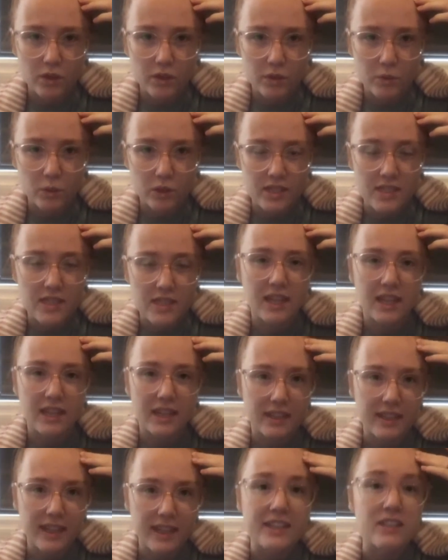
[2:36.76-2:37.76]
is in
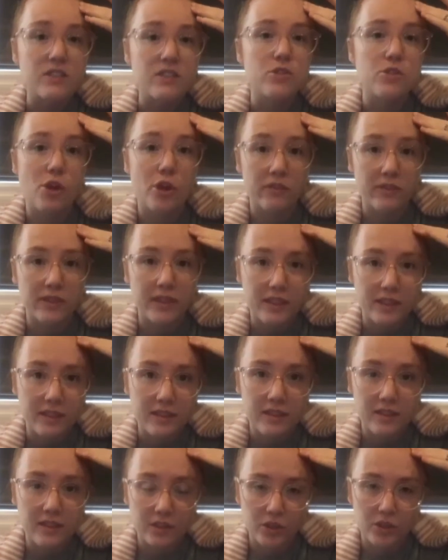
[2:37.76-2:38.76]
there that is serving
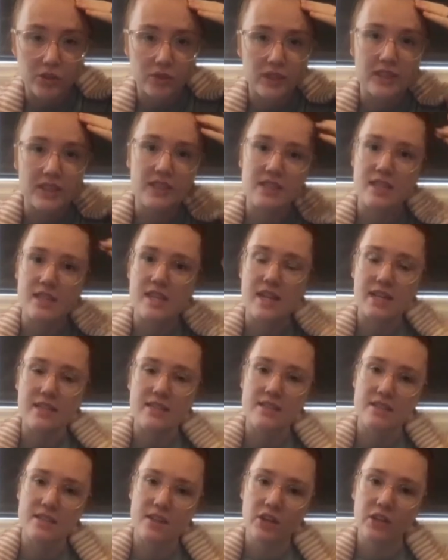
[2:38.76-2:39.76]
you. It isn't
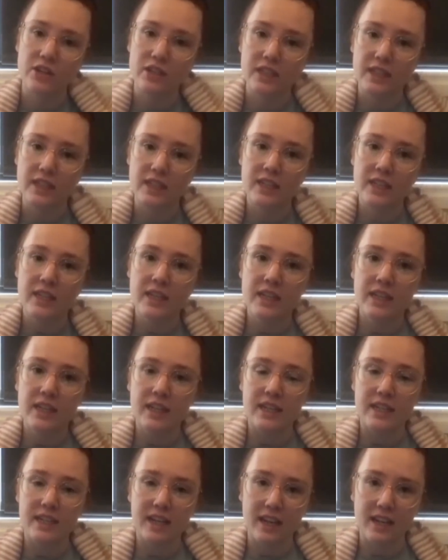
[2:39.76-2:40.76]
necessarily
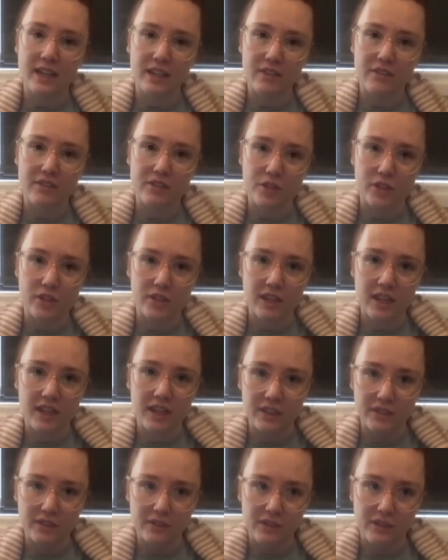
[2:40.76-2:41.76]
negative. It's only
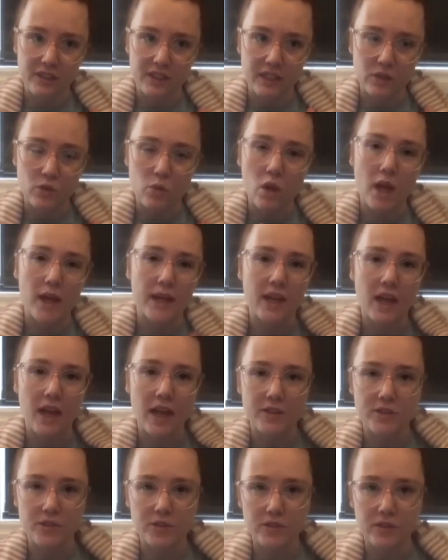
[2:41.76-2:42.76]
negative if you think, well, I
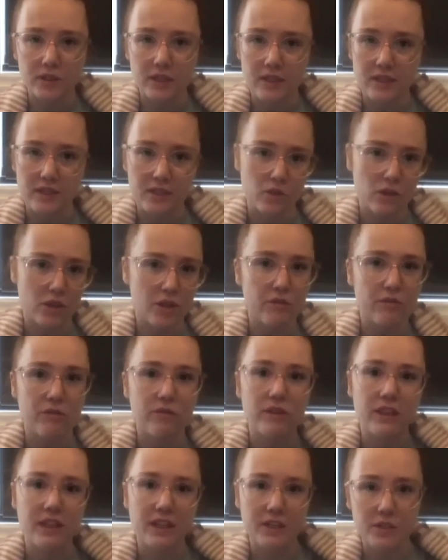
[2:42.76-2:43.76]
can't do these things, or I don't
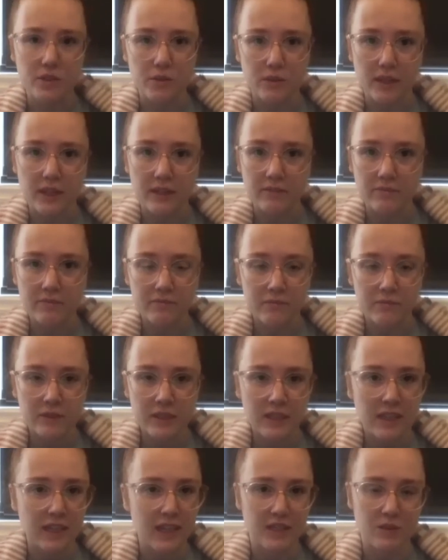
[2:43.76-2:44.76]
feel like doing
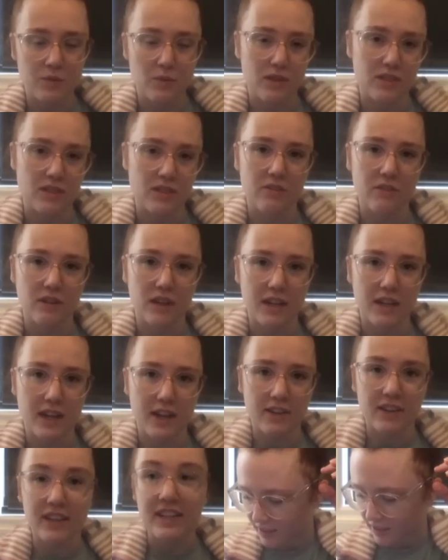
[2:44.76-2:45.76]
XYZ right
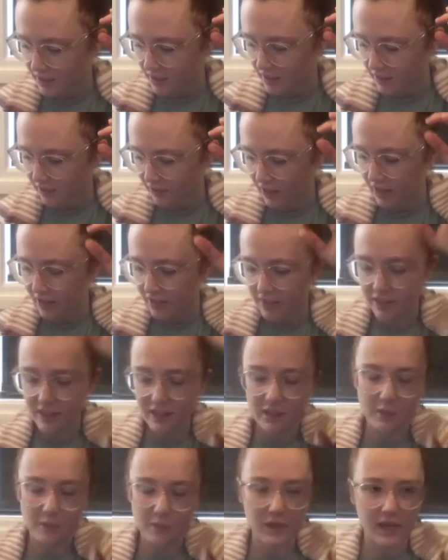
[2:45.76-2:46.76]
now. Like, if I
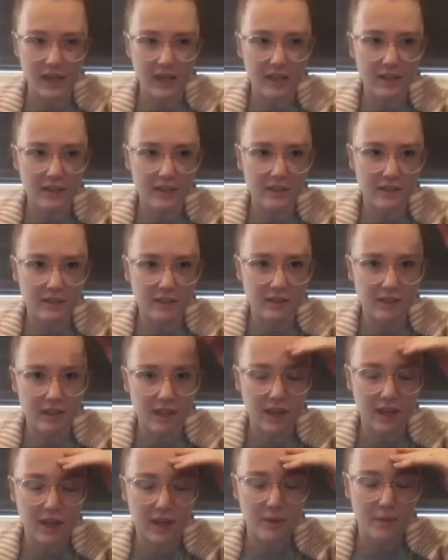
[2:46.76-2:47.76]
think about
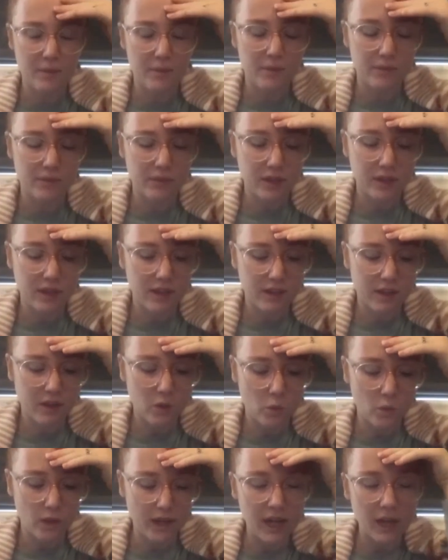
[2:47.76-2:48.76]

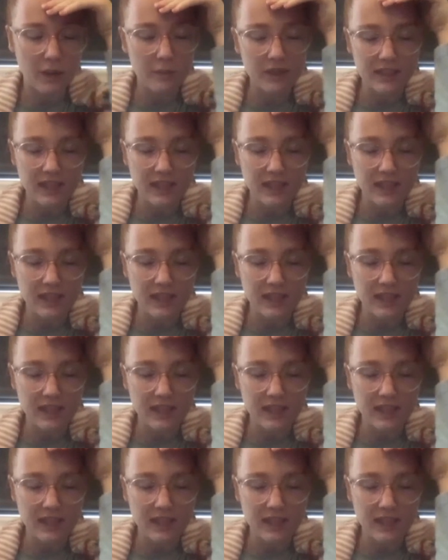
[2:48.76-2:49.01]
when I'm at